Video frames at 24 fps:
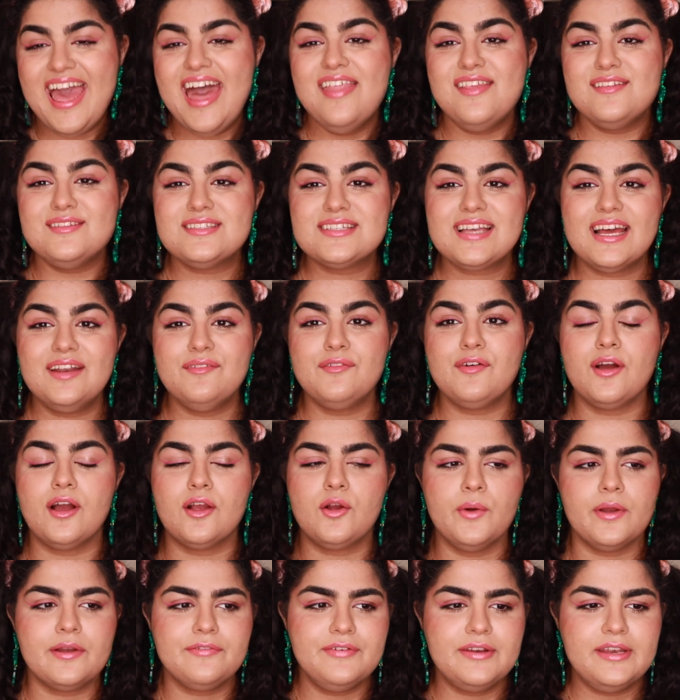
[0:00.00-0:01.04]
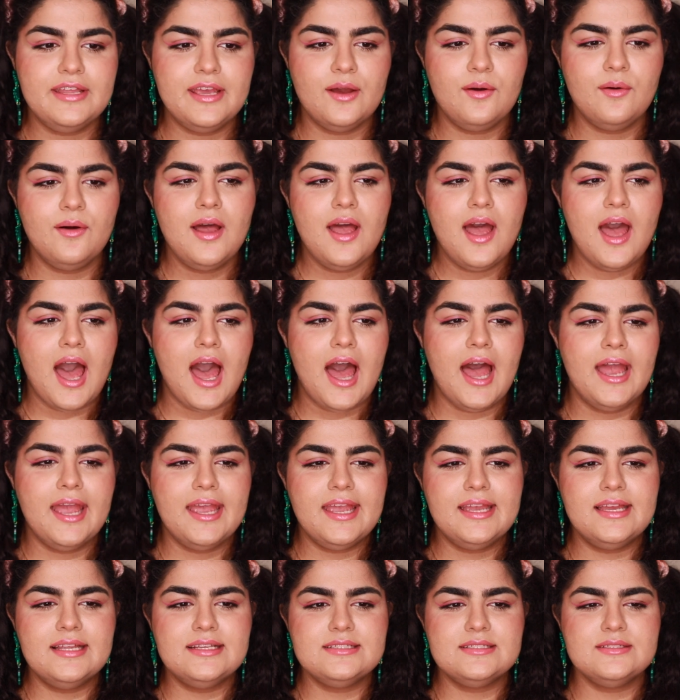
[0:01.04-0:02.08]
This is kind of a quick video.
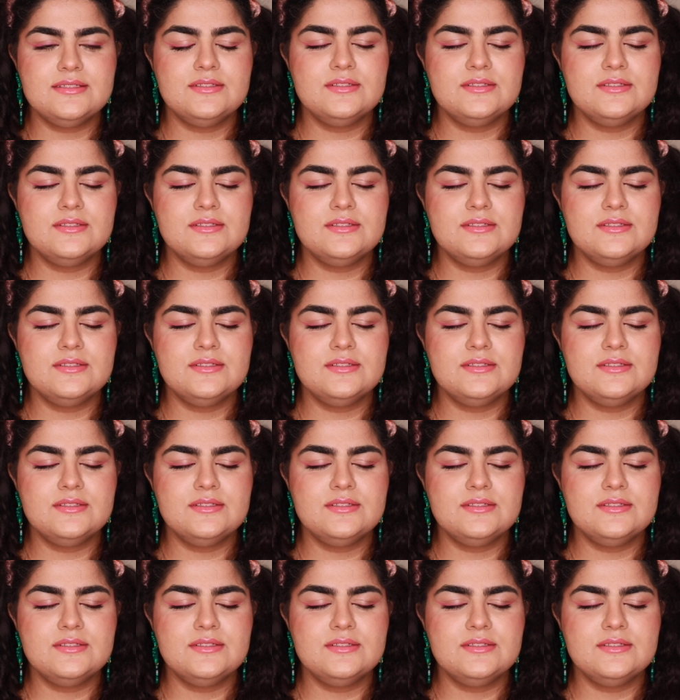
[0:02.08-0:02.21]
I